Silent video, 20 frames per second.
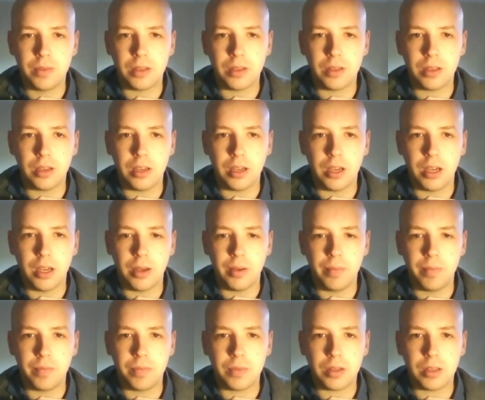
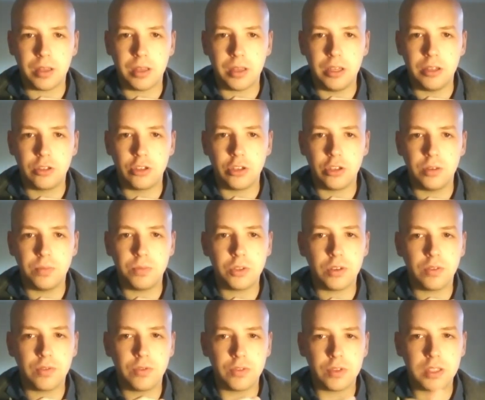In terms
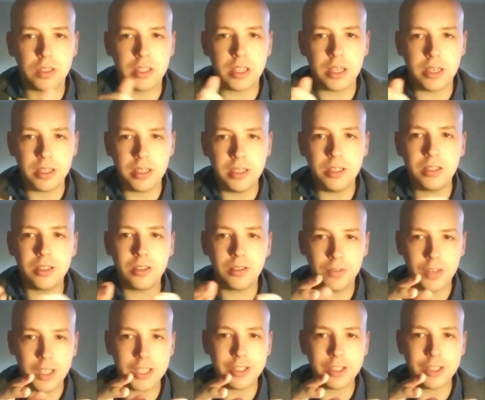of cities to
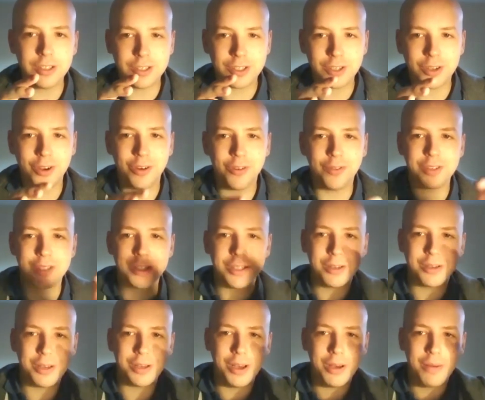visit,
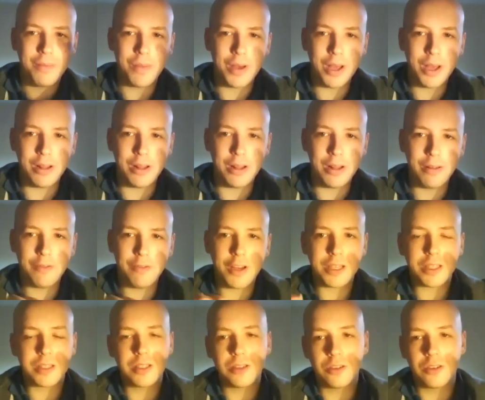obviously
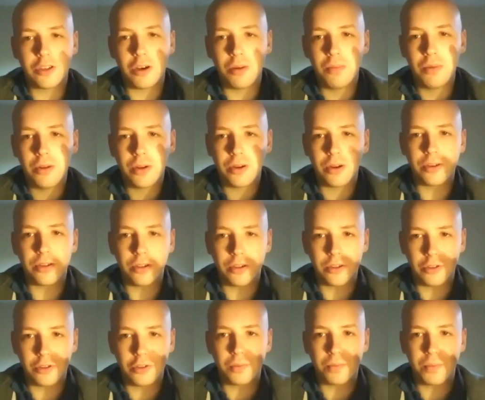Belfast and Dublin are the
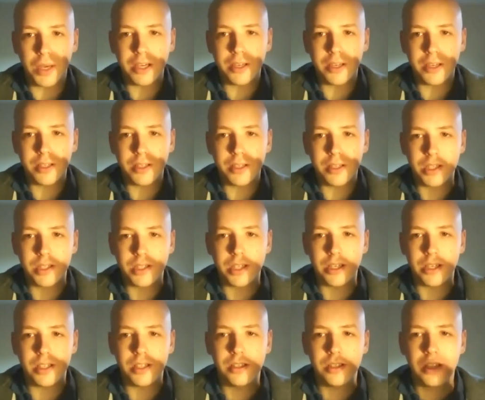two biggest
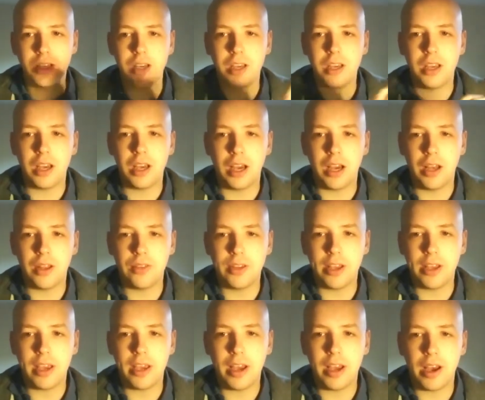cities, and
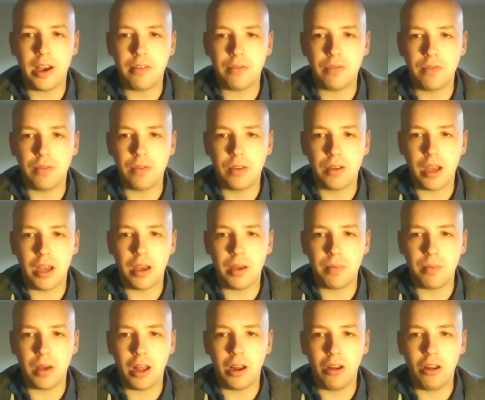they have
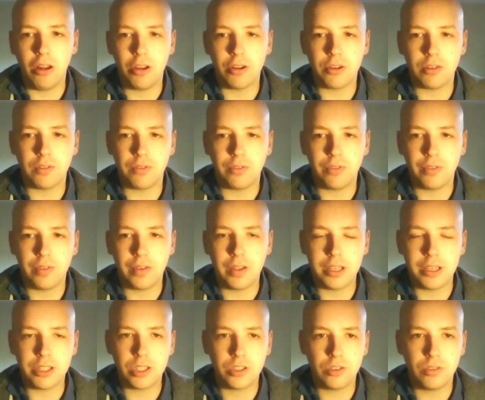a lot of
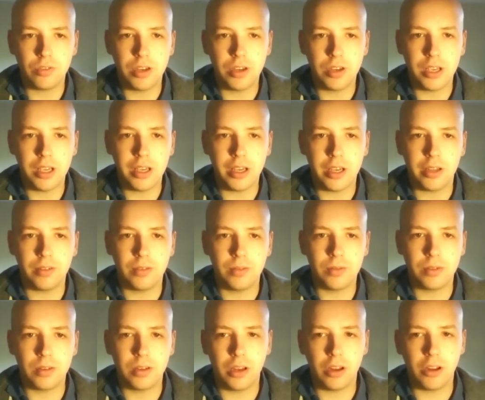history and
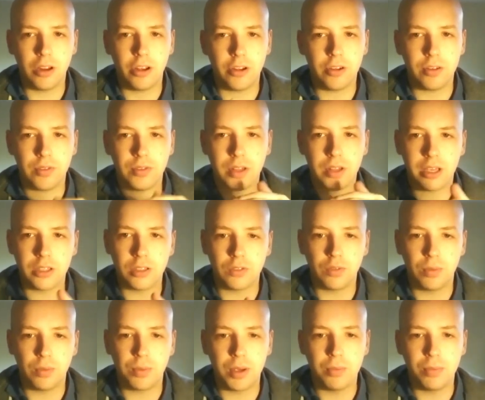a lot of things
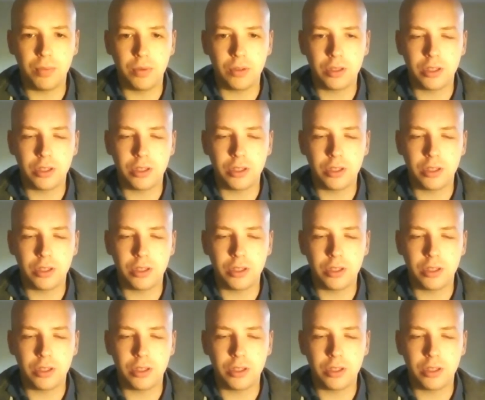for people